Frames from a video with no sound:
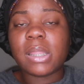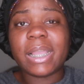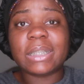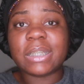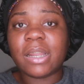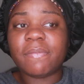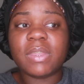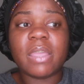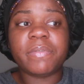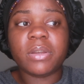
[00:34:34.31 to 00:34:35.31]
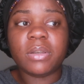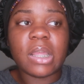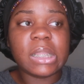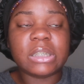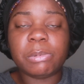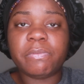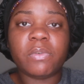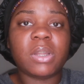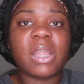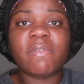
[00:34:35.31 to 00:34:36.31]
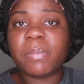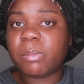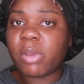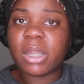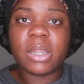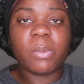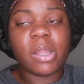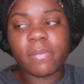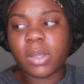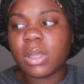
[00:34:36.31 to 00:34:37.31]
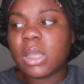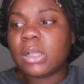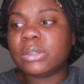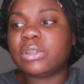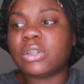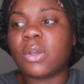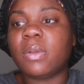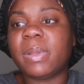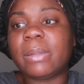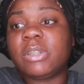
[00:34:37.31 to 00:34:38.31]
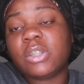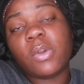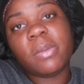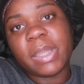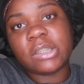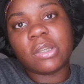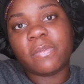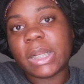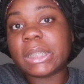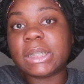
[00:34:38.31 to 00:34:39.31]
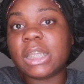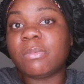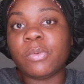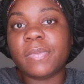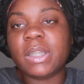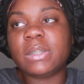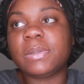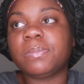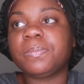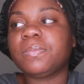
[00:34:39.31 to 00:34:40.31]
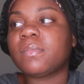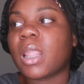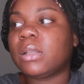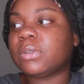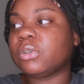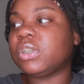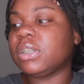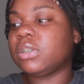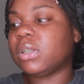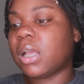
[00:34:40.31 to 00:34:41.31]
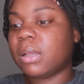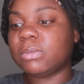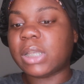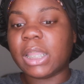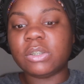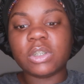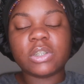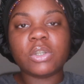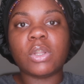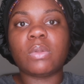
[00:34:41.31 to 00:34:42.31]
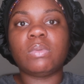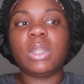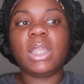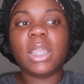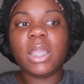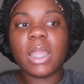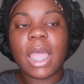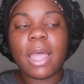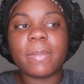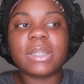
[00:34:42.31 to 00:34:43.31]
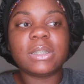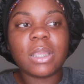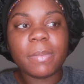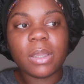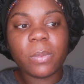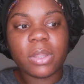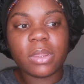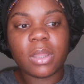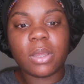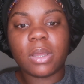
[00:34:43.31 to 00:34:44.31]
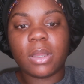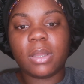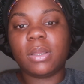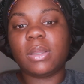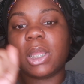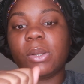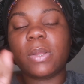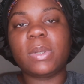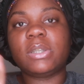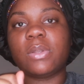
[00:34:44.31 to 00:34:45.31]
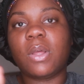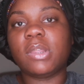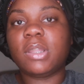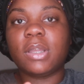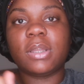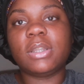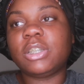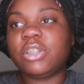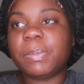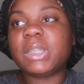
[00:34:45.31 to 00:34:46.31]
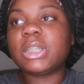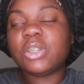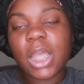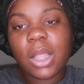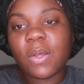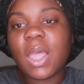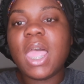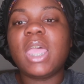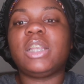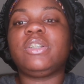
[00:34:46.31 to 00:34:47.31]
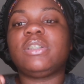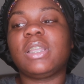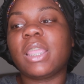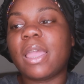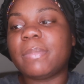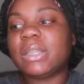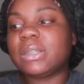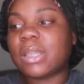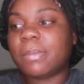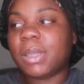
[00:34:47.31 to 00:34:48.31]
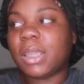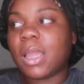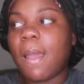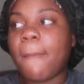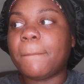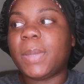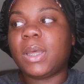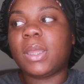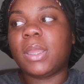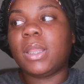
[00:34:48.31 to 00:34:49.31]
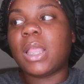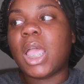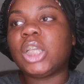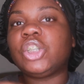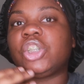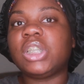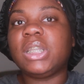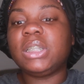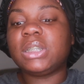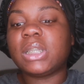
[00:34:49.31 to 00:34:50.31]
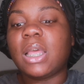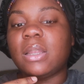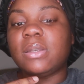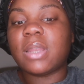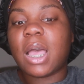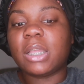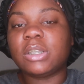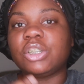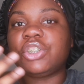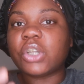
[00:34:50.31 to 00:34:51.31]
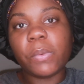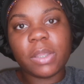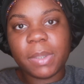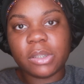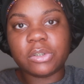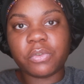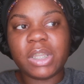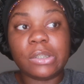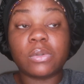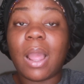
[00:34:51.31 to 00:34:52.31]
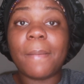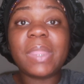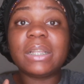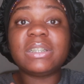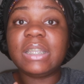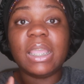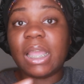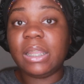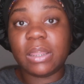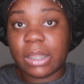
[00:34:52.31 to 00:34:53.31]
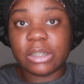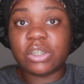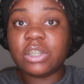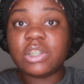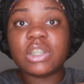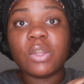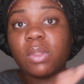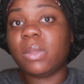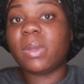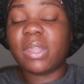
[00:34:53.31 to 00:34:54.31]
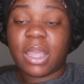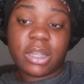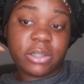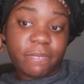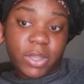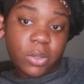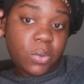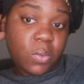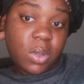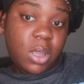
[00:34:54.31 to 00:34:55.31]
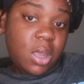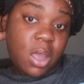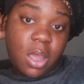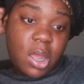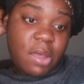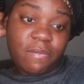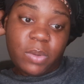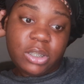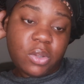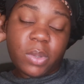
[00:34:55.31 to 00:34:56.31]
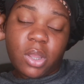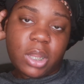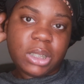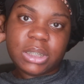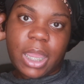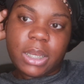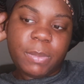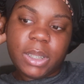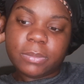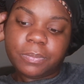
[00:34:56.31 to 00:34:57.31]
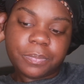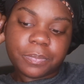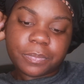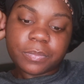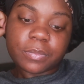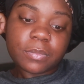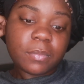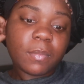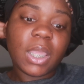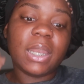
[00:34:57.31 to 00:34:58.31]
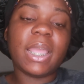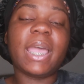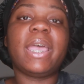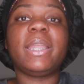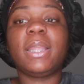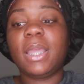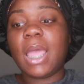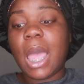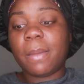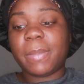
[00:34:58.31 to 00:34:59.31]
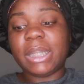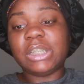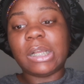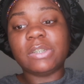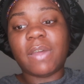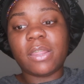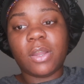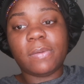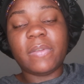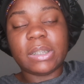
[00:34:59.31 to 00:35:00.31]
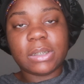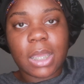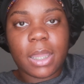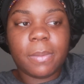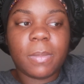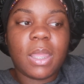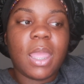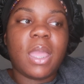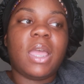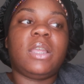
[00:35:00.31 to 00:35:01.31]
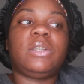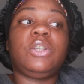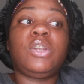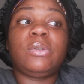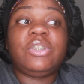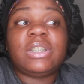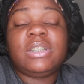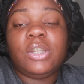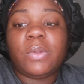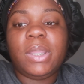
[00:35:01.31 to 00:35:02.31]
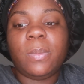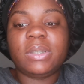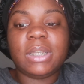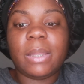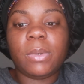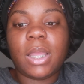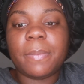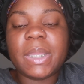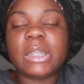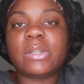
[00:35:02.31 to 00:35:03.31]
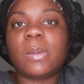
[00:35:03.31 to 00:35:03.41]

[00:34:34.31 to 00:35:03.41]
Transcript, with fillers: like I said, I've never done this before, never been pregnant, whatever. So, but I'm just going based off what I see in movies. So she's, I'm like just, you know, looking at my stomach with the, I don't know what it's called, the, she puts a gel and she's looking at my stomach, but she's not showing me the screen. So I'm not seeing anything. She's just the only one that has a view of what's going on inside me. And I had my child's father on FaceTime you know, just, you know, he wasn't able to come in.